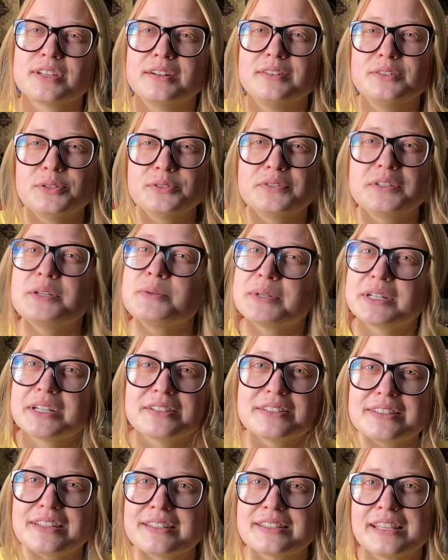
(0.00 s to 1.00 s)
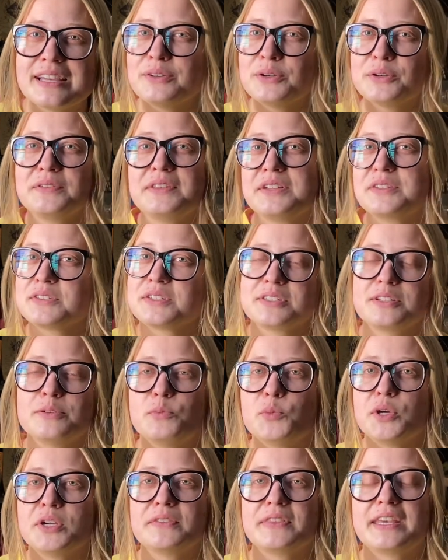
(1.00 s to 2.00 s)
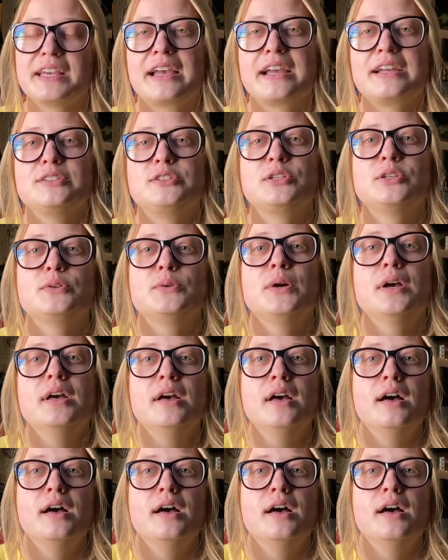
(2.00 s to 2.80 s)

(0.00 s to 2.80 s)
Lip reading: I don't know if anyone else does that or if that's just some weird thing I do.